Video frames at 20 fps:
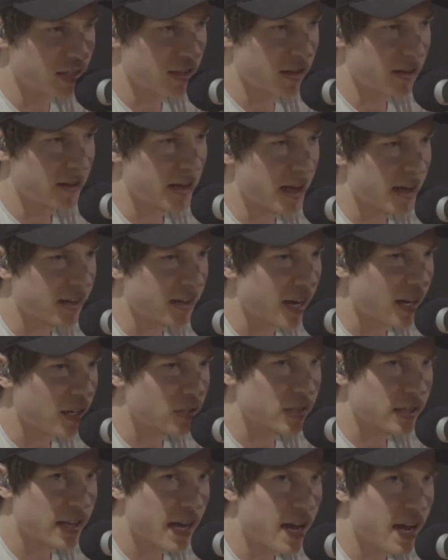that night. I was like,
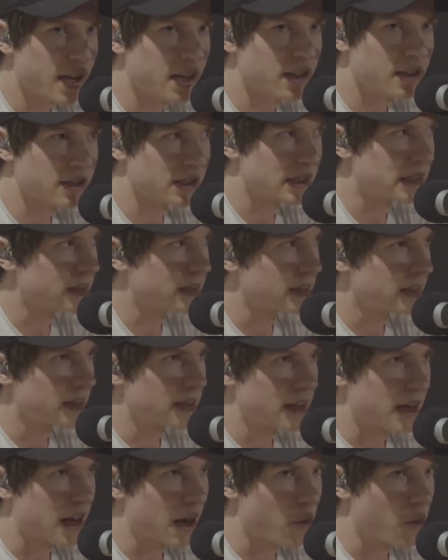hey,
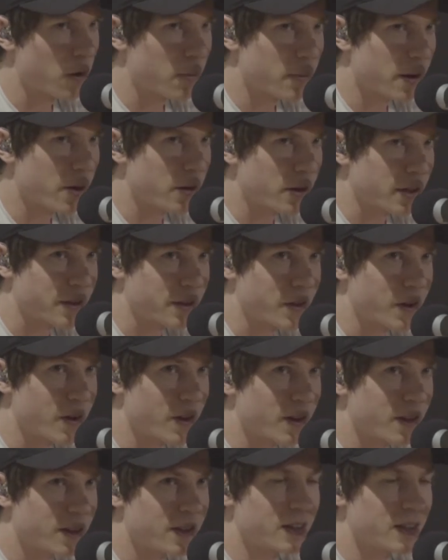I want my own guitar.
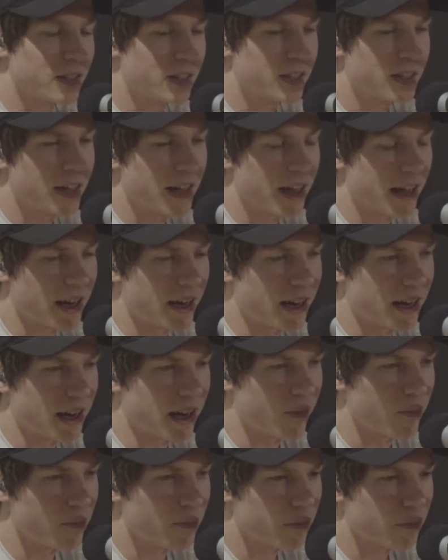And
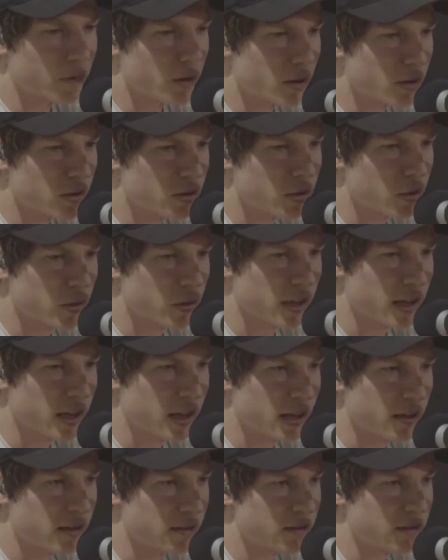so
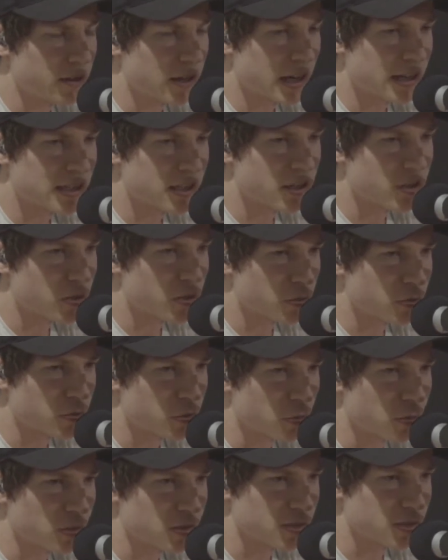then I did,
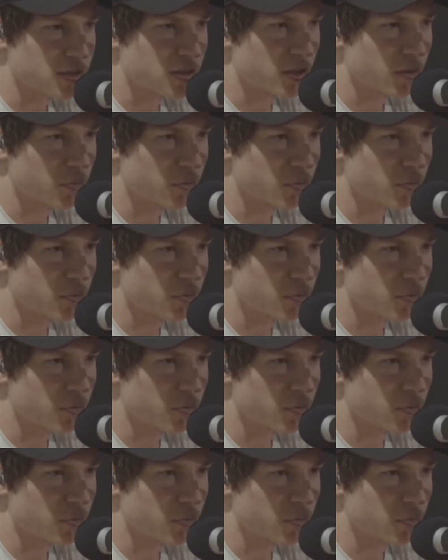chores and stuff